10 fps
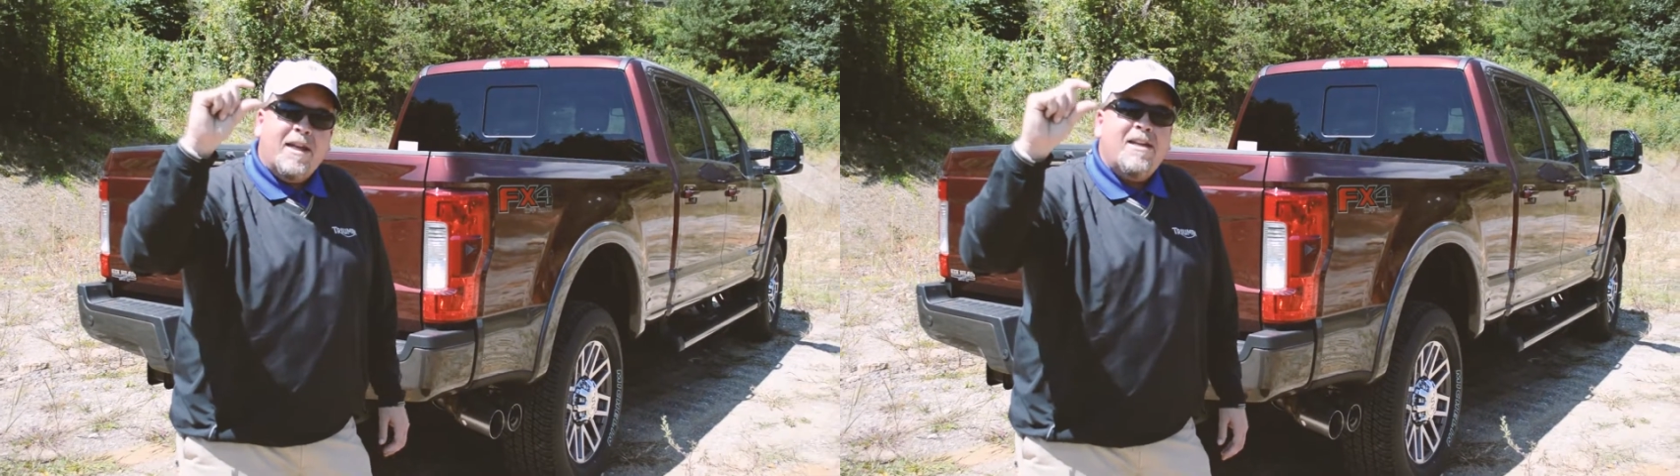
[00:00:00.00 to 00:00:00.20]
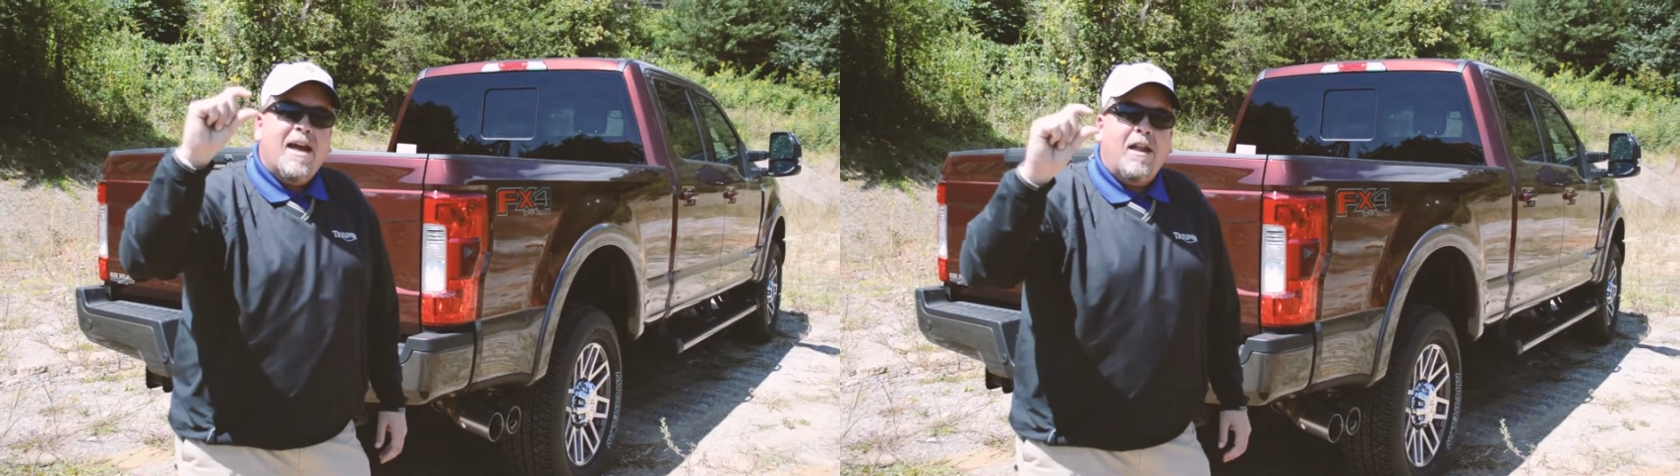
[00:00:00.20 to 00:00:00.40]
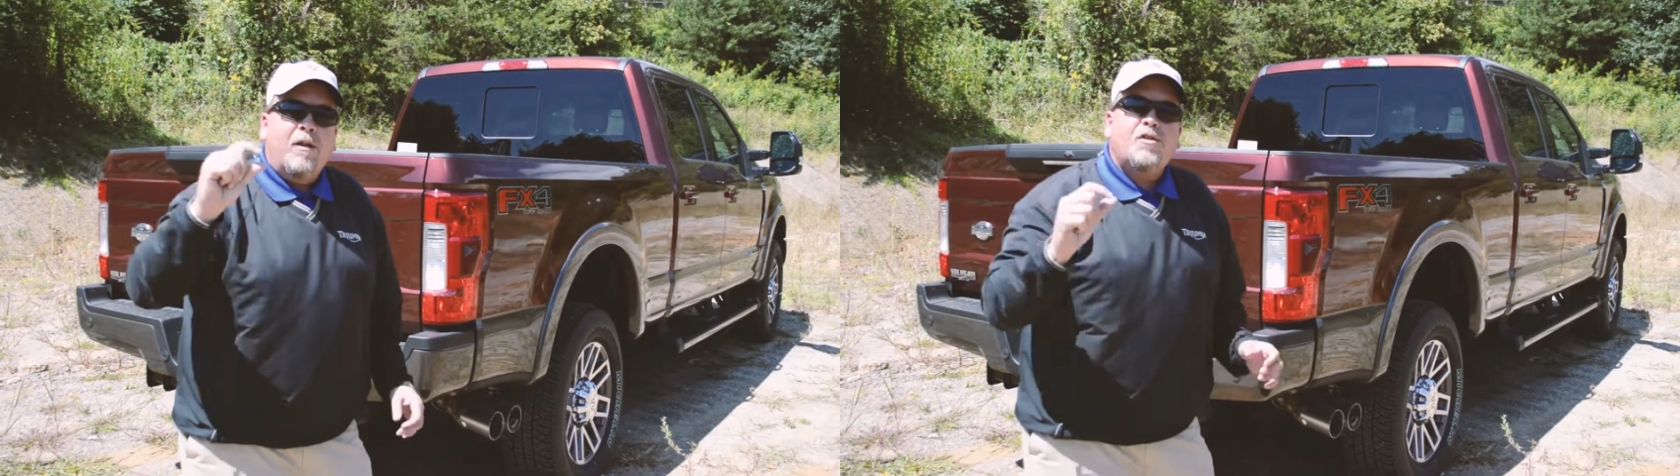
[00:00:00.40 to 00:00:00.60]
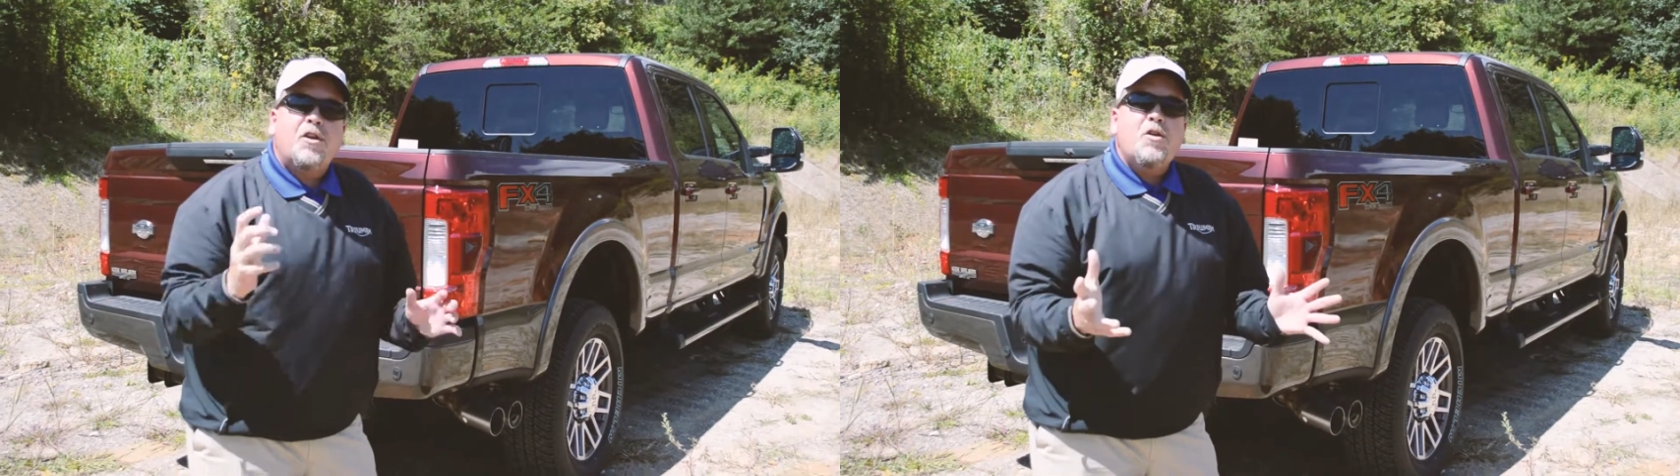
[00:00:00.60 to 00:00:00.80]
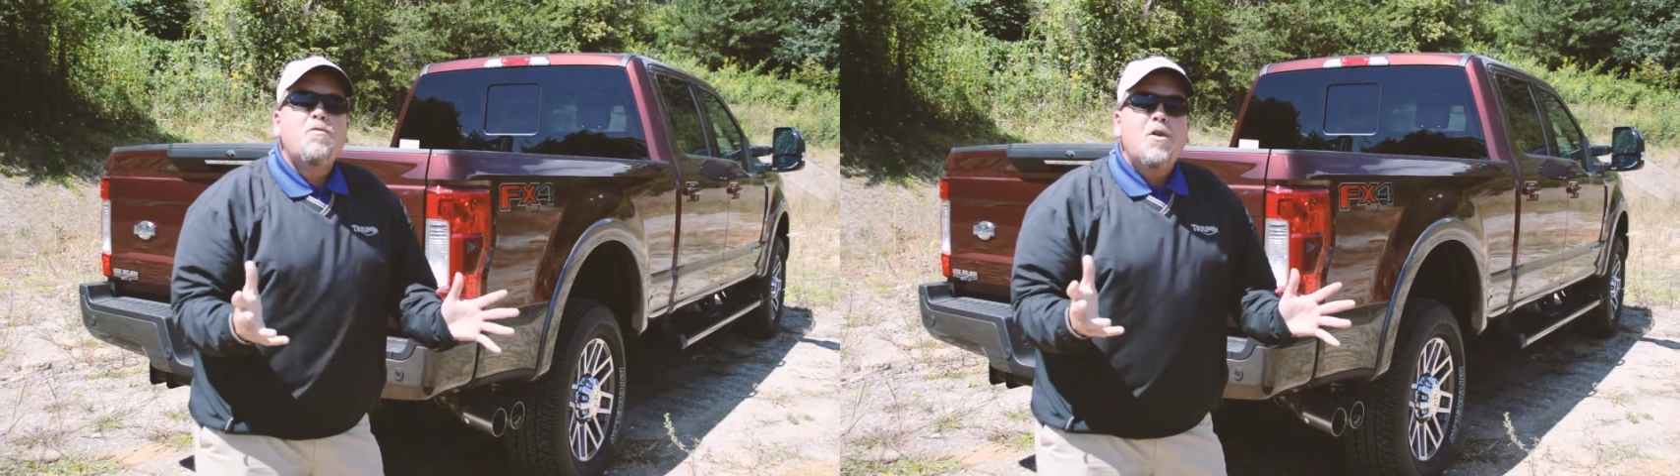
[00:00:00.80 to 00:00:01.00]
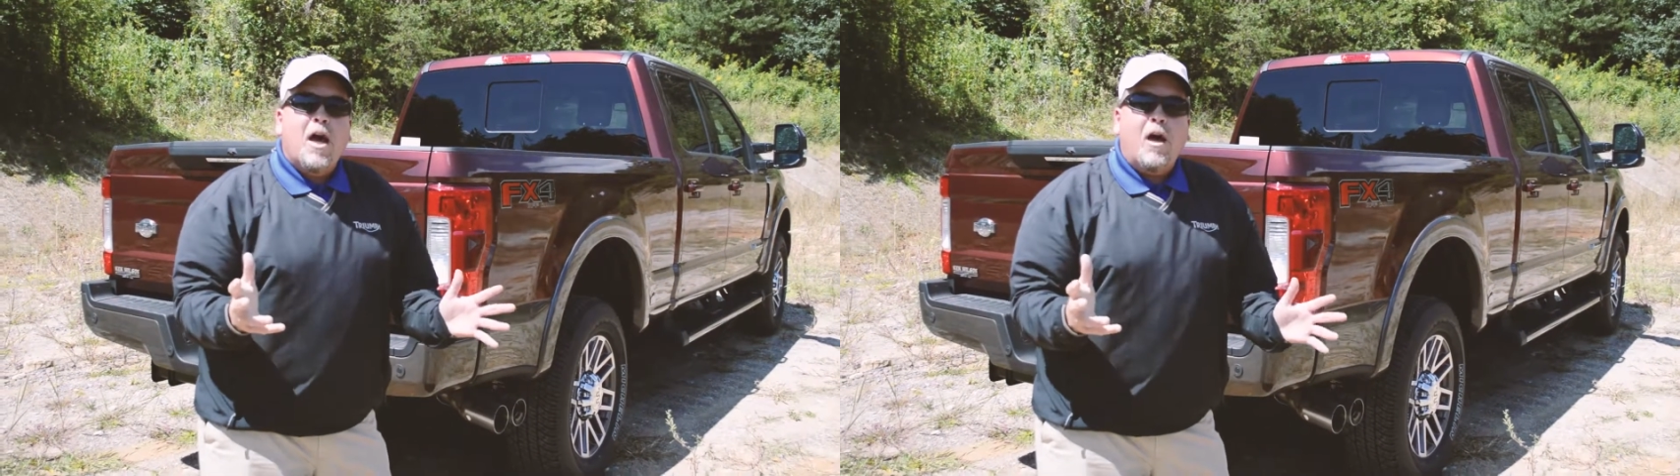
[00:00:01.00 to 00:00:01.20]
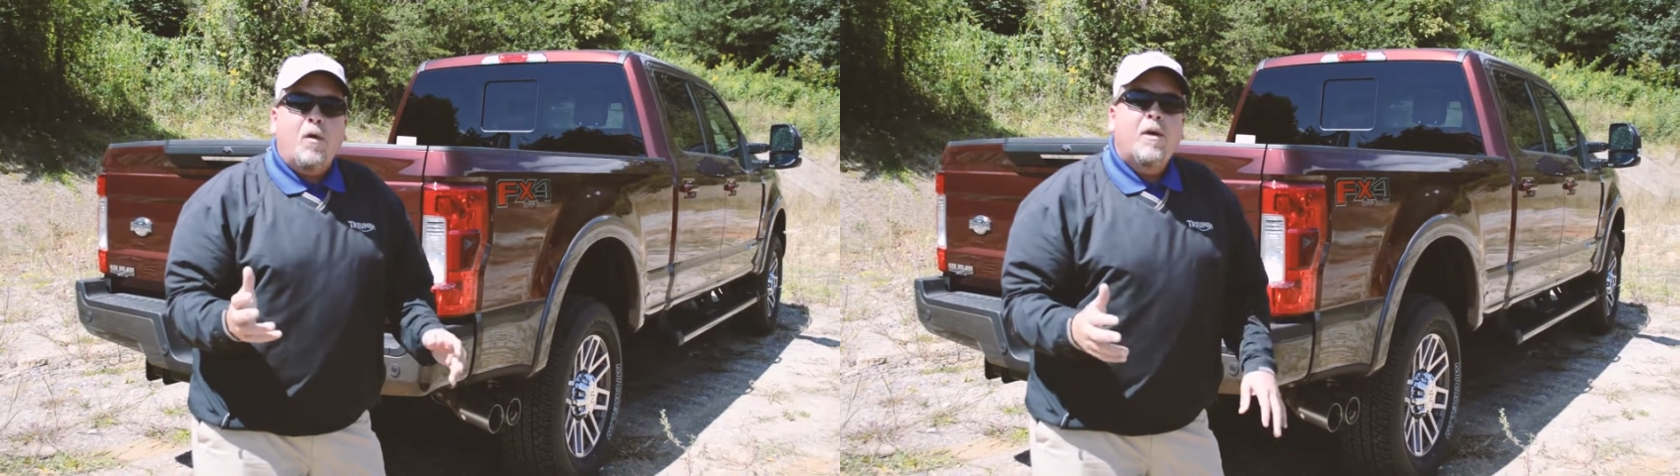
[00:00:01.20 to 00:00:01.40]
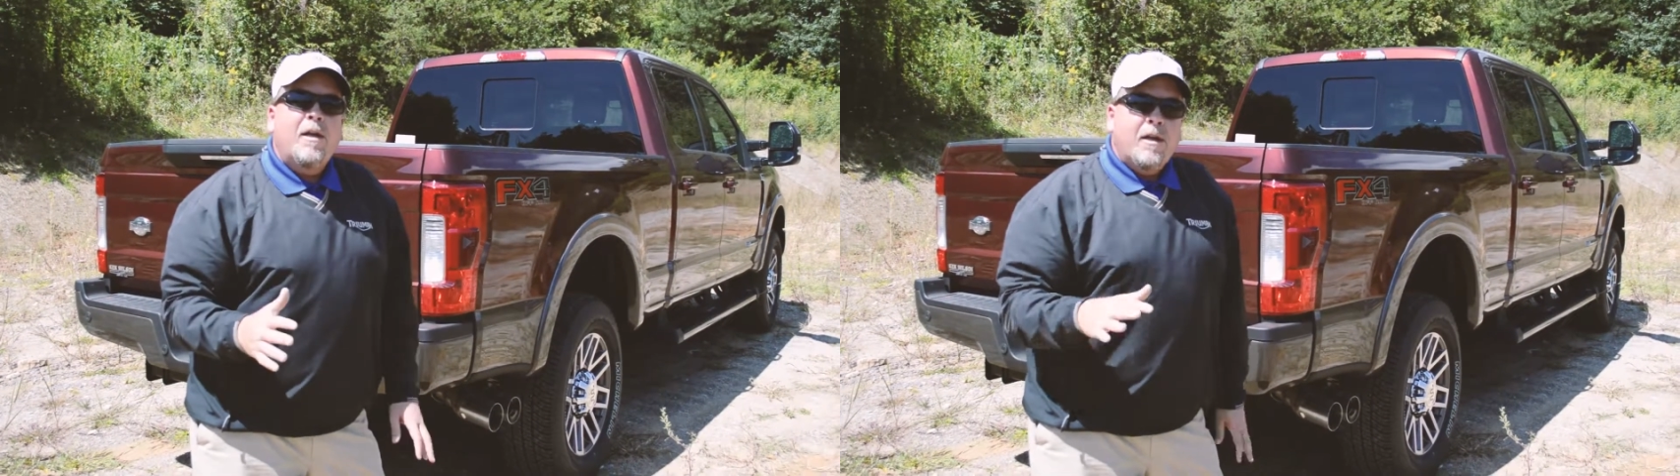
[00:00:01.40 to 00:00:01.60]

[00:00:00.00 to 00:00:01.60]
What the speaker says: in yellow, so you know